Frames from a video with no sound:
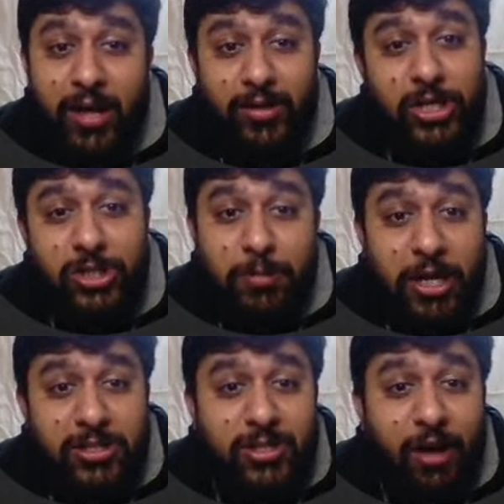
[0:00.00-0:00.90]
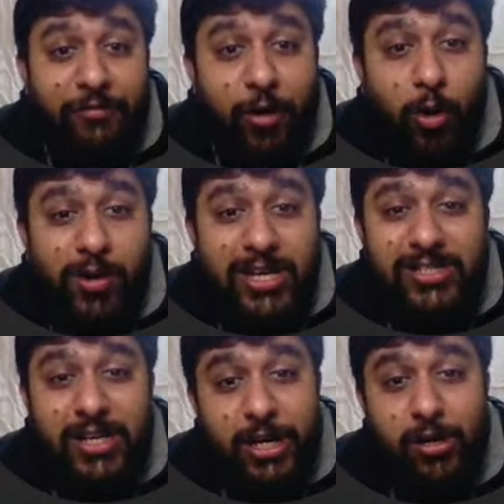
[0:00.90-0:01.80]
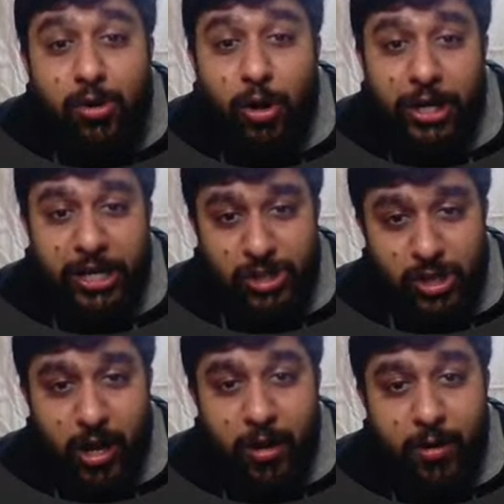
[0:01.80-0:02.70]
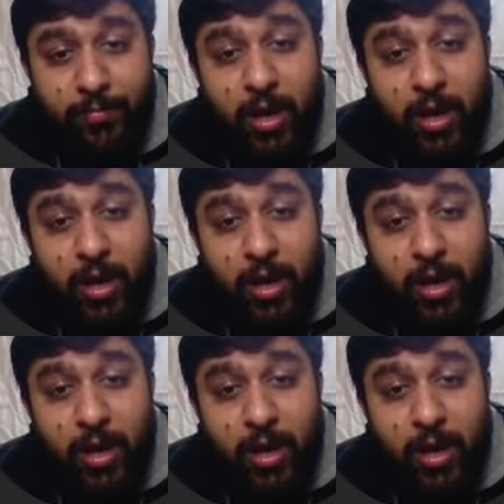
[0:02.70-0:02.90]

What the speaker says: This means the flow is irrotational.